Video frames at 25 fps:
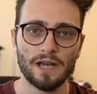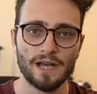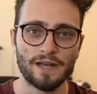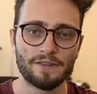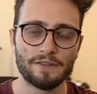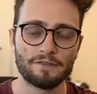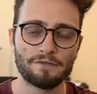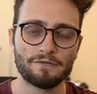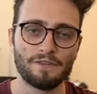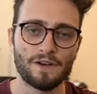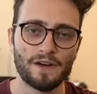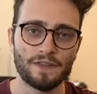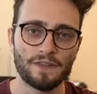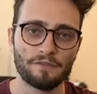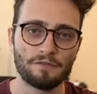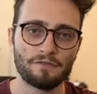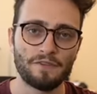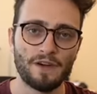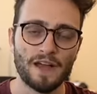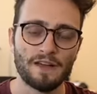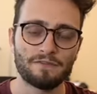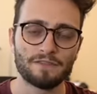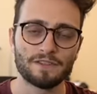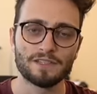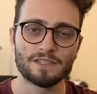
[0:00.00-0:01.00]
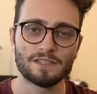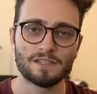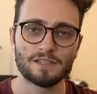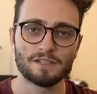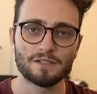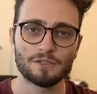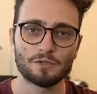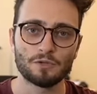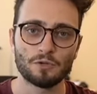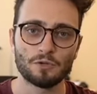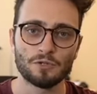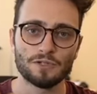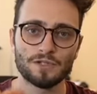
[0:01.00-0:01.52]
and the, fi the five and
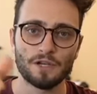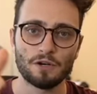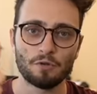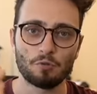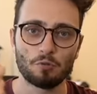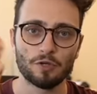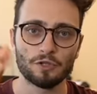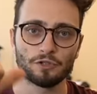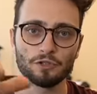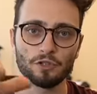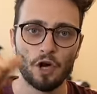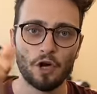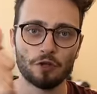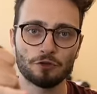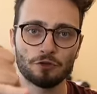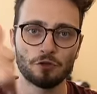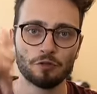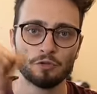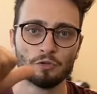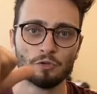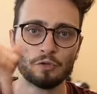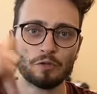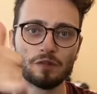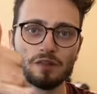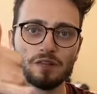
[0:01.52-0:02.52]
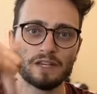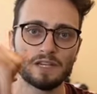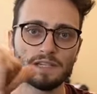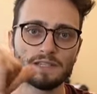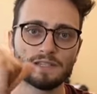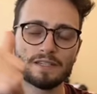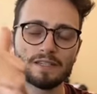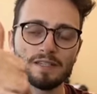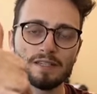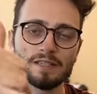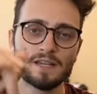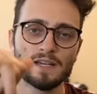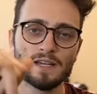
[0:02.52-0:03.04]
six-year-olds there were taught to do
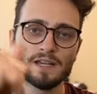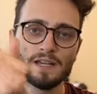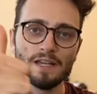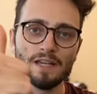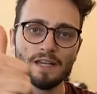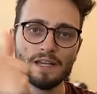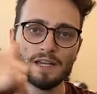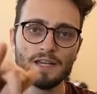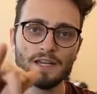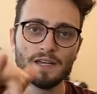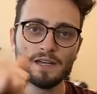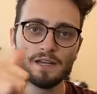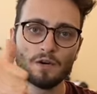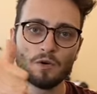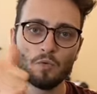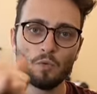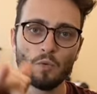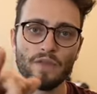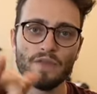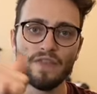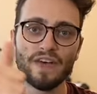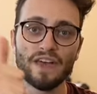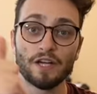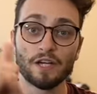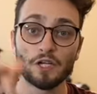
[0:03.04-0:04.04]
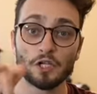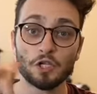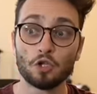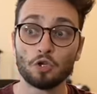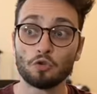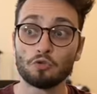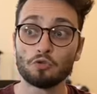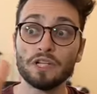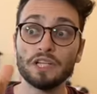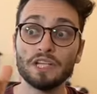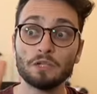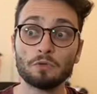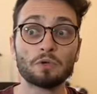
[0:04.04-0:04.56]
this. when they
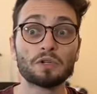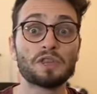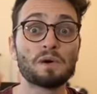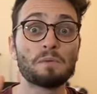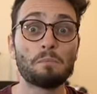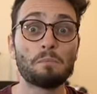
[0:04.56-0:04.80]
agreed with a